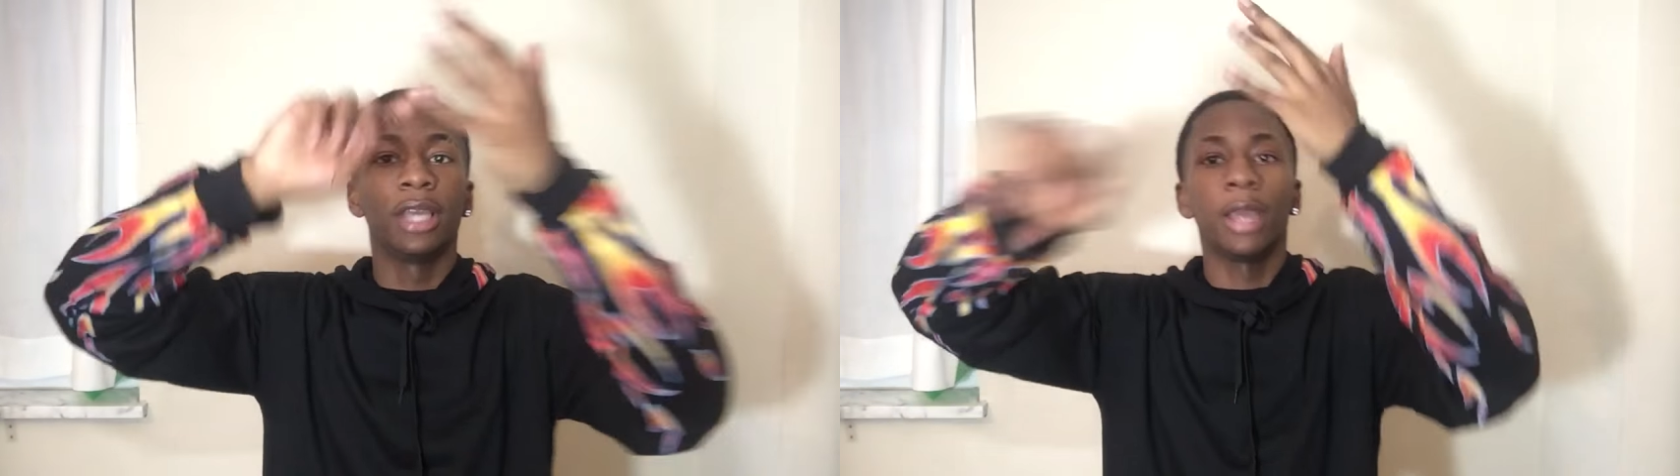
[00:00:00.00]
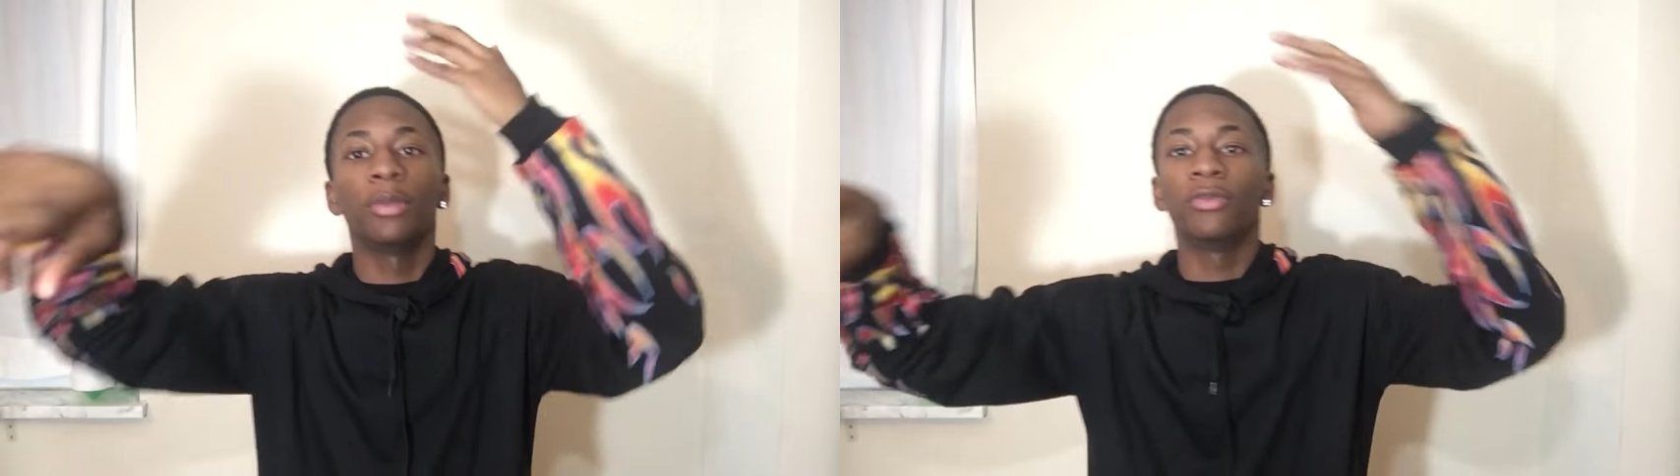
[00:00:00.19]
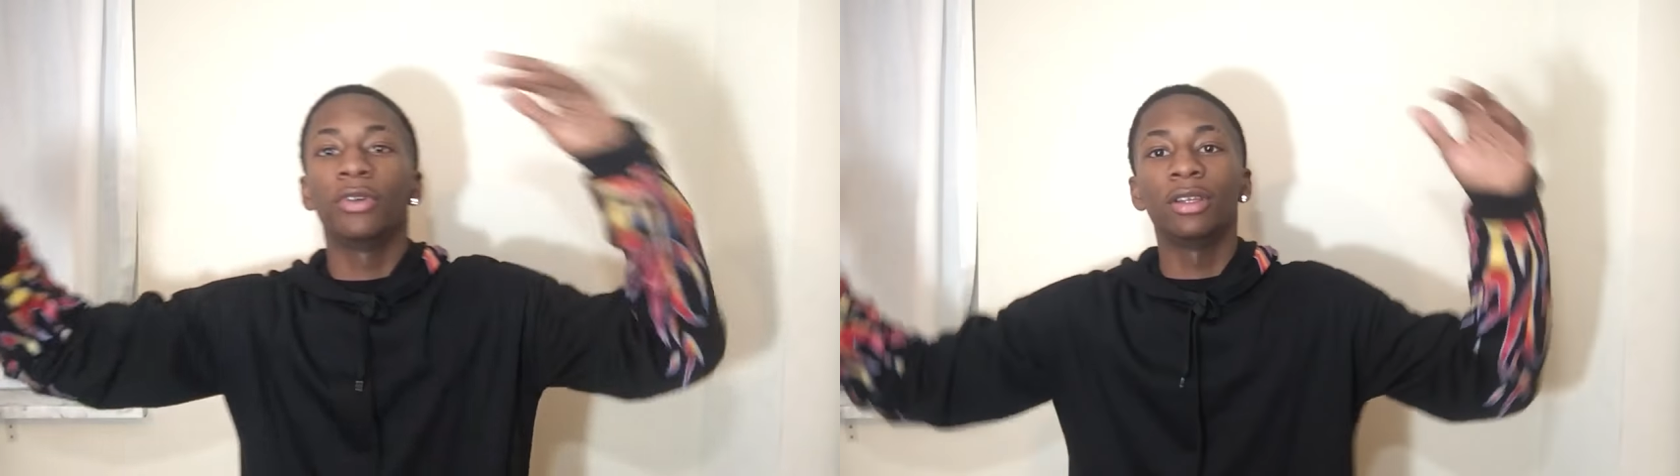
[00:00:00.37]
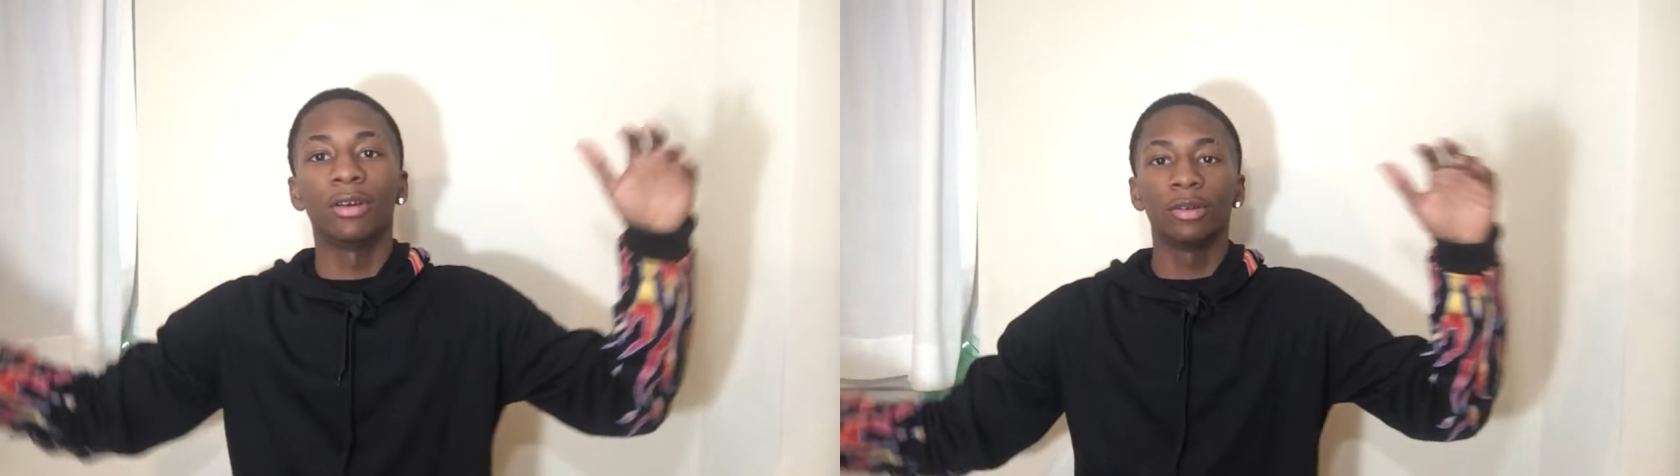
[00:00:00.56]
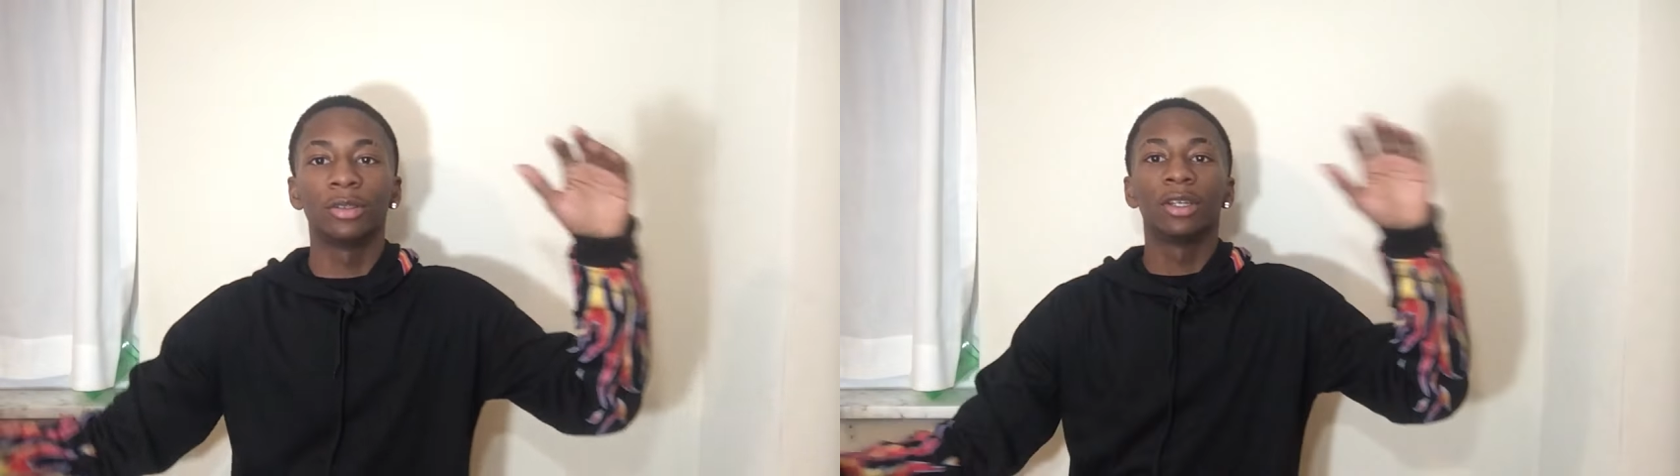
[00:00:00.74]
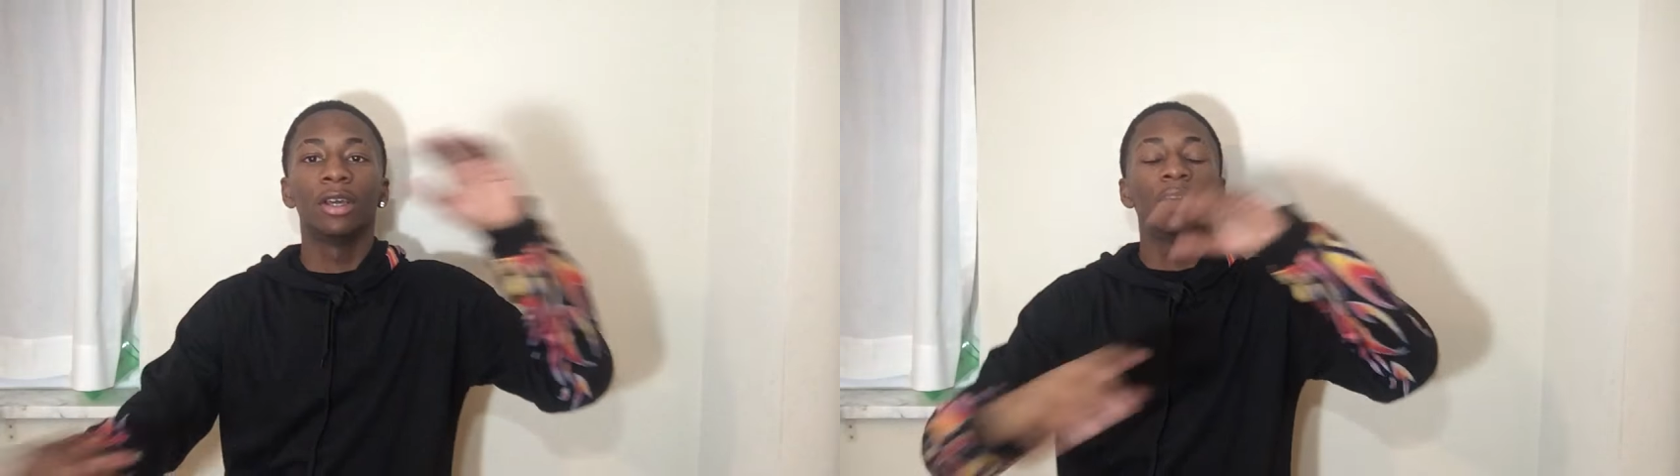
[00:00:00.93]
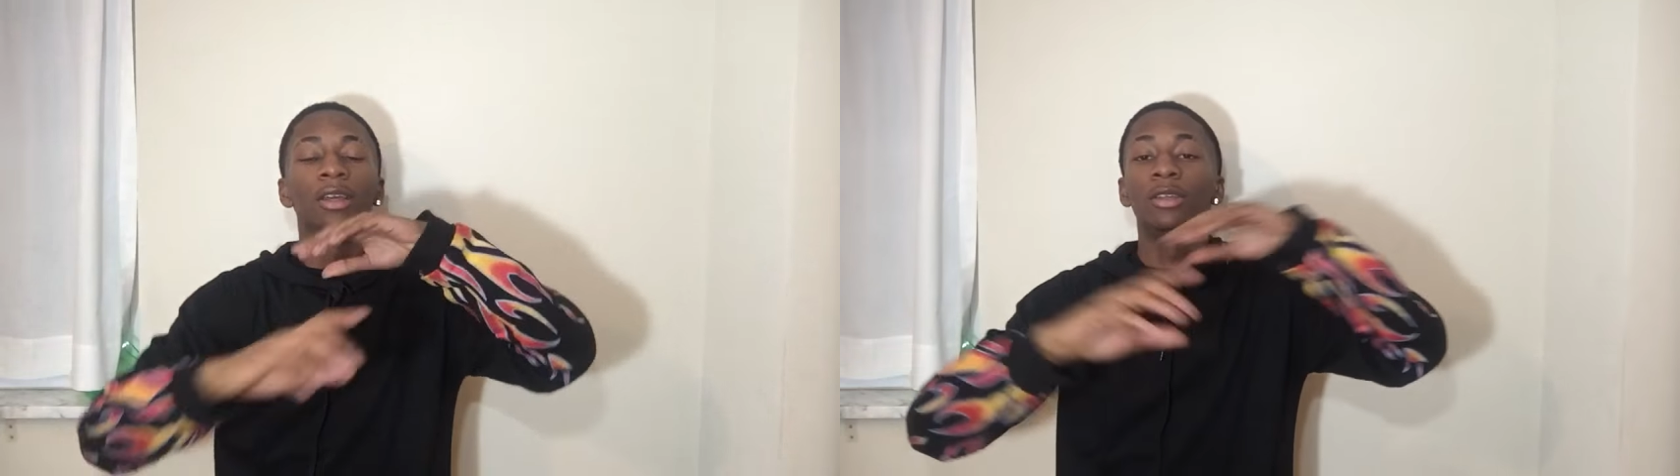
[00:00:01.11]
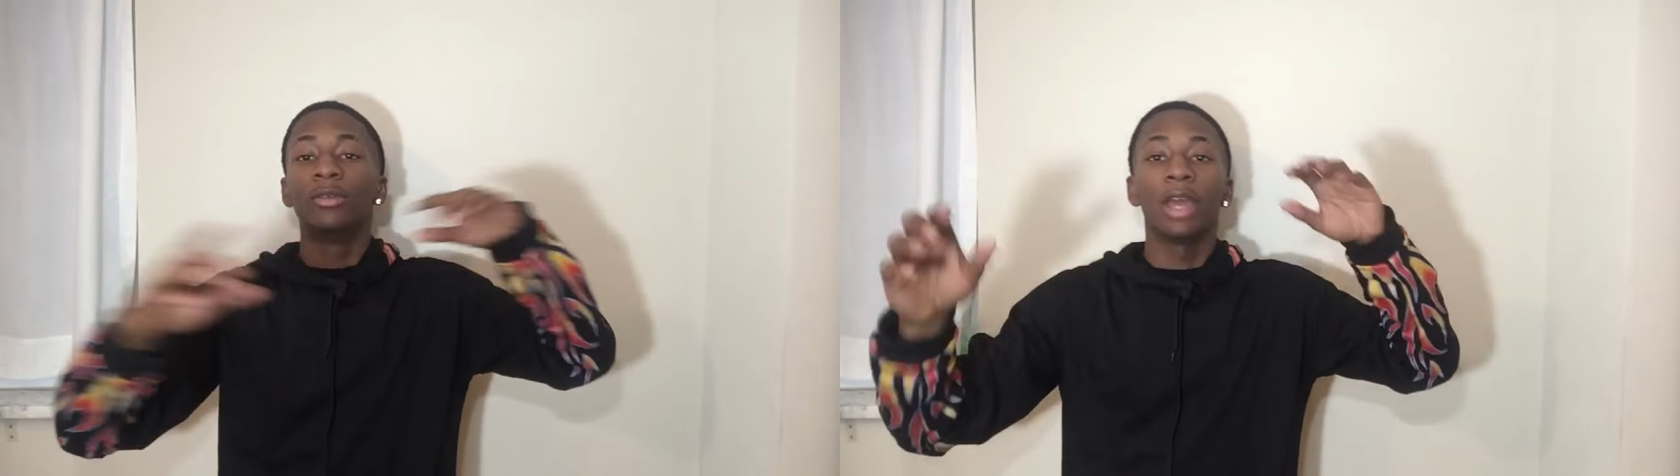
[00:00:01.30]
gaming videos,
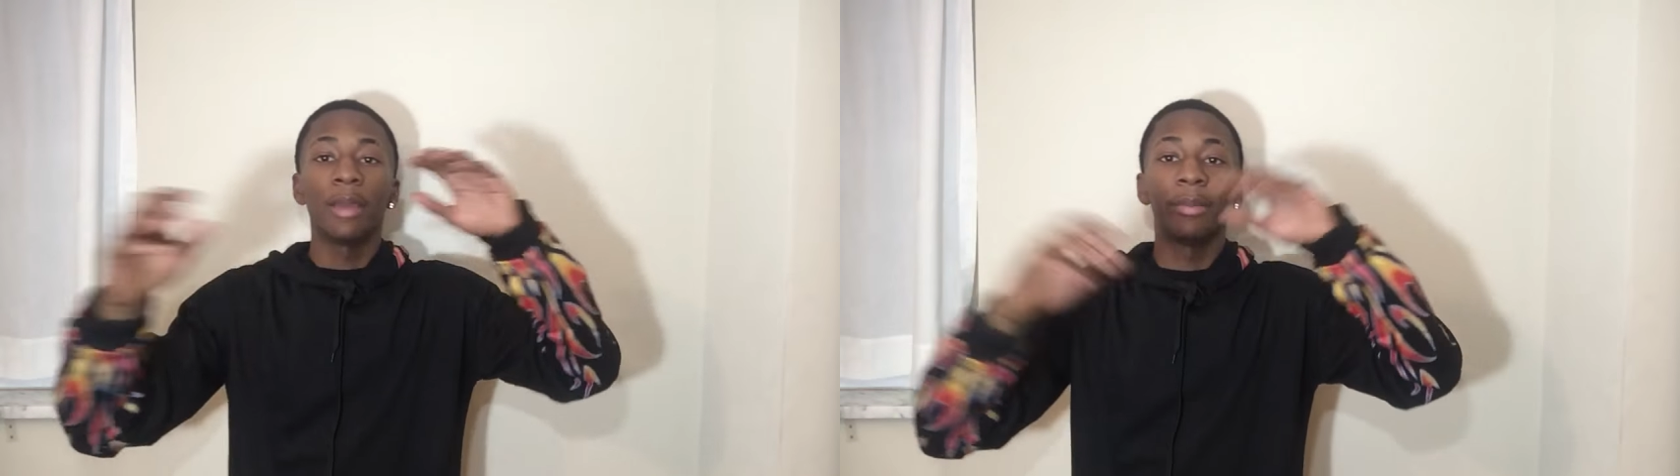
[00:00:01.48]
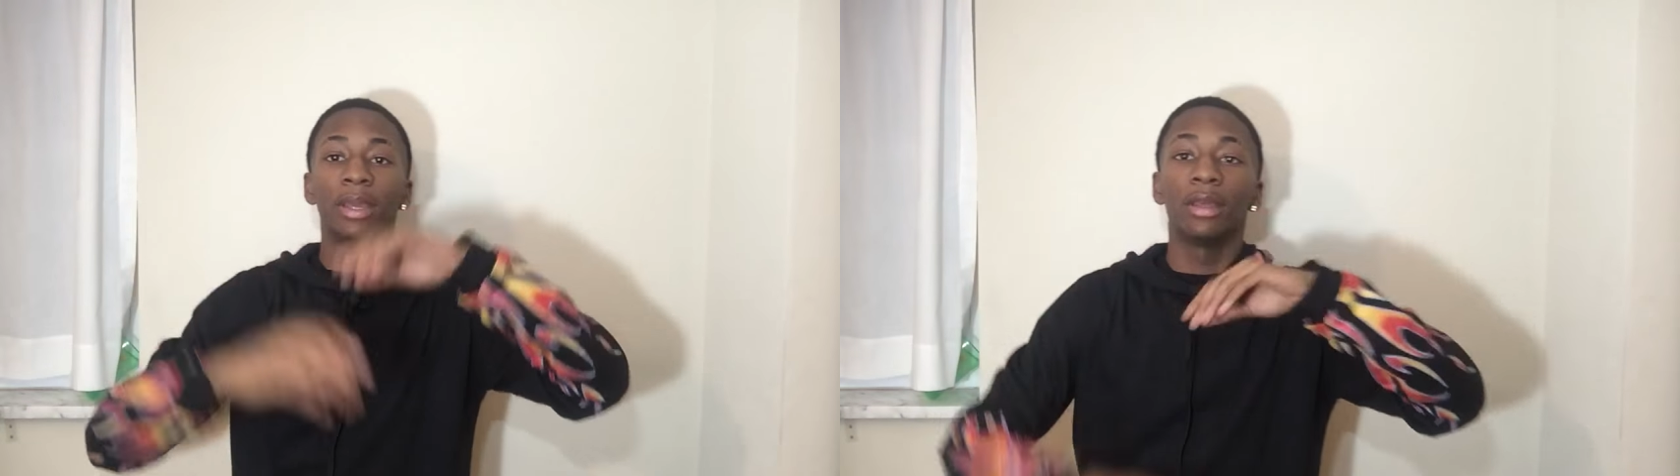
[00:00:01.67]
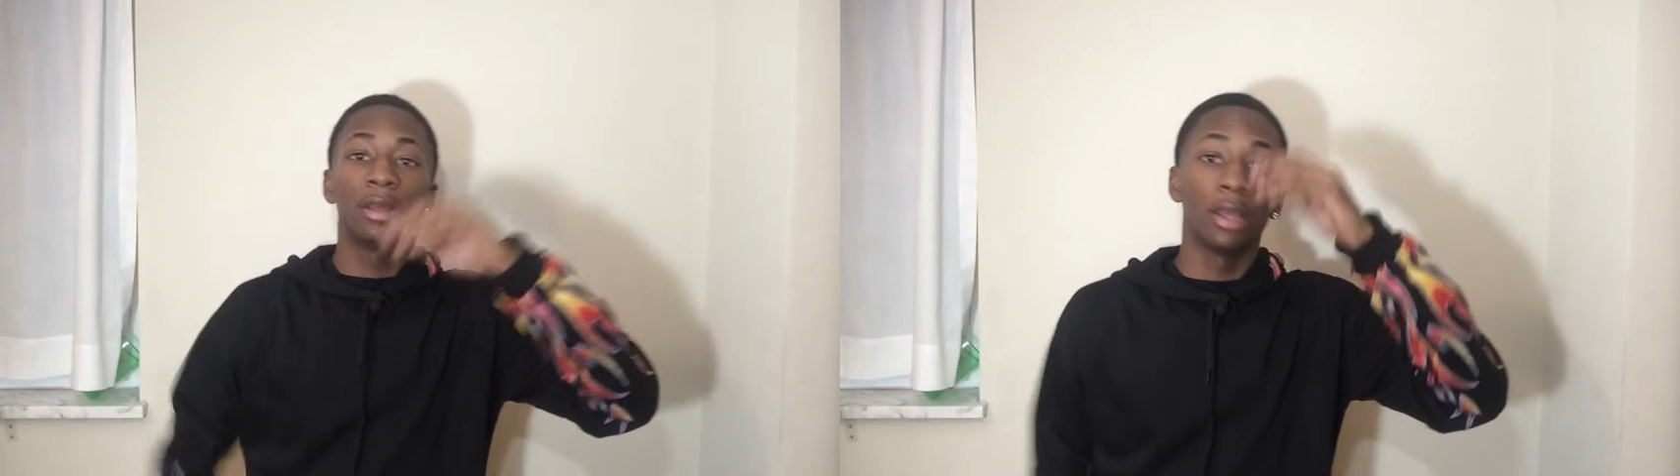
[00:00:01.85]
you name it.